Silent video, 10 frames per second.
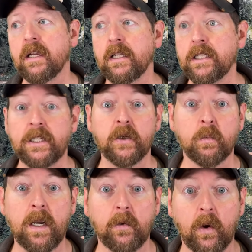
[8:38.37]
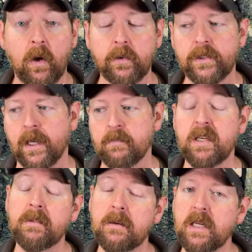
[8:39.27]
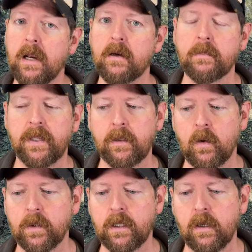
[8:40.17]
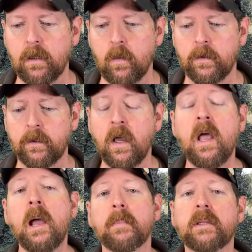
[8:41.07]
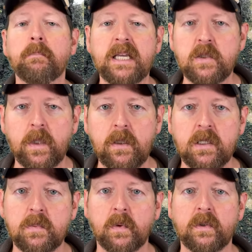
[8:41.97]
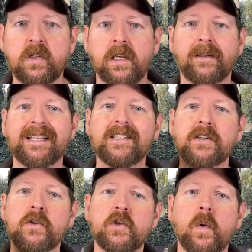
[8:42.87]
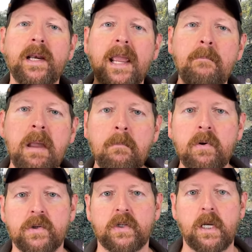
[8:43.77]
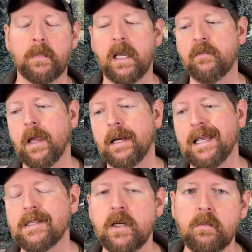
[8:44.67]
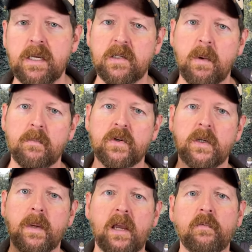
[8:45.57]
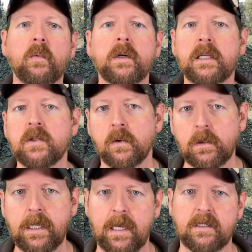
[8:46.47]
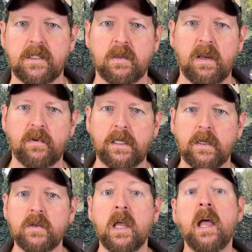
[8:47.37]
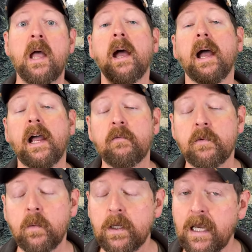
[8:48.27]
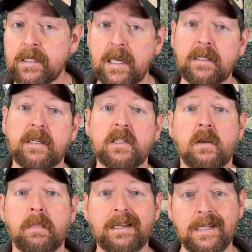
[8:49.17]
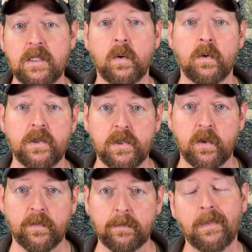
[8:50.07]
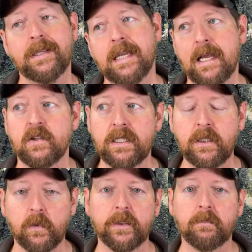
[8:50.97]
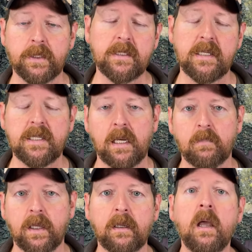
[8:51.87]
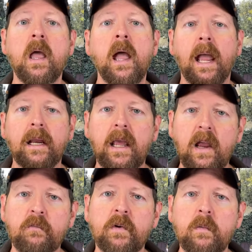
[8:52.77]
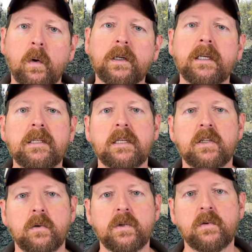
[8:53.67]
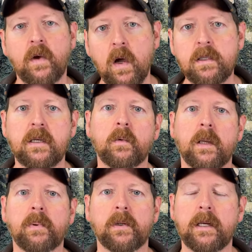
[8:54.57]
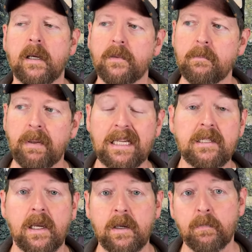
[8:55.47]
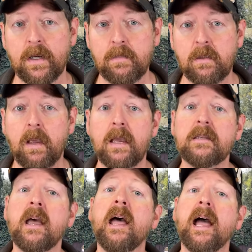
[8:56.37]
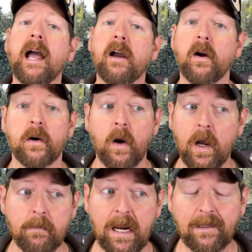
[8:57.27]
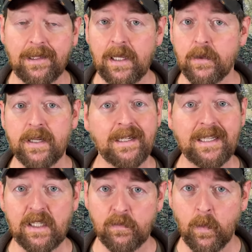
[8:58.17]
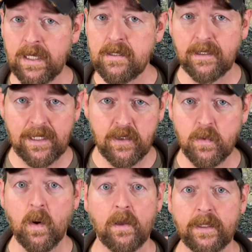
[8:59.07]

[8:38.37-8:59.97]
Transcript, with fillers: year-round all the time, sometimes higher depending on what they got going on. But the best way you can support the channel is to join a membership. I've got a tier-based membership. Everyone gets early access to my videos. Everyone has access to my Discord server. It's actually Gilded, but it's the same thing. And everyone gets exclusive content when I put it out. The baseline and premium guys are automatically entered into giveaways that I do on